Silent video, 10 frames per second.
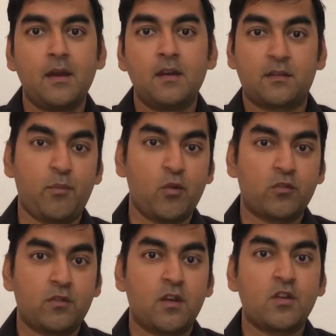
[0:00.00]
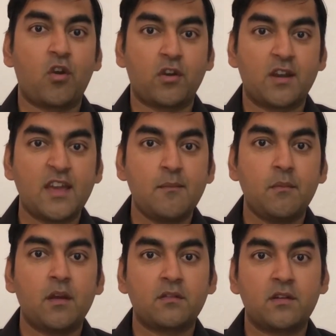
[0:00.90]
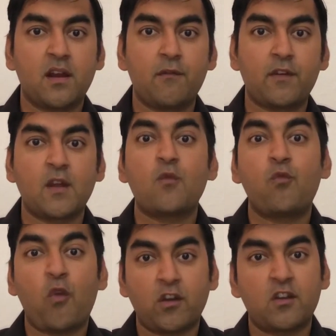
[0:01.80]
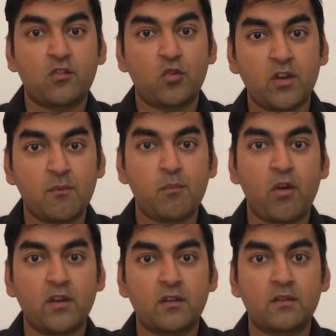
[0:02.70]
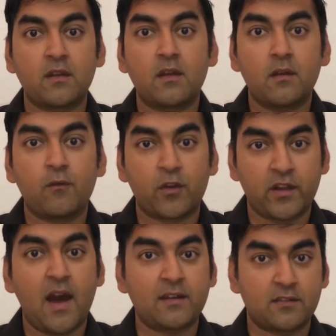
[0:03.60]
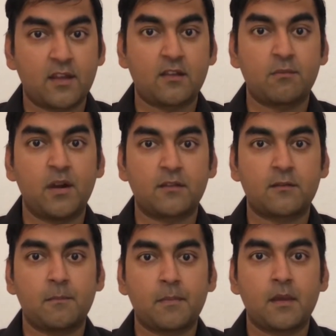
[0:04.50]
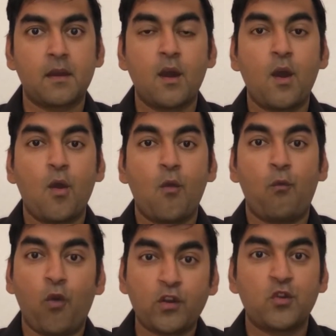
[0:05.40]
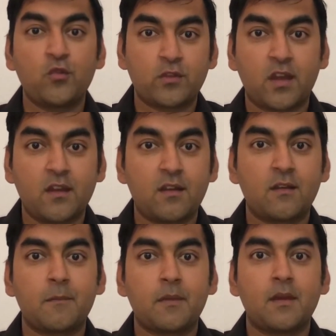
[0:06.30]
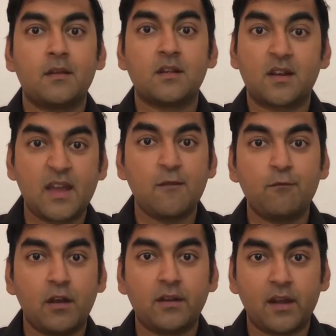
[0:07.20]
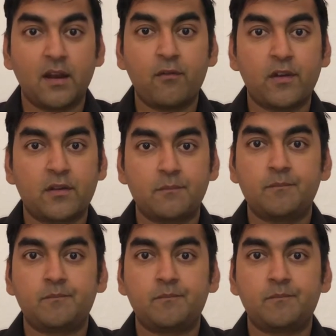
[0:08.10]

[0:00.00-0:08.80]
suppose your team is delivering 40 story points for the last 6 months. What do you think the team will deliver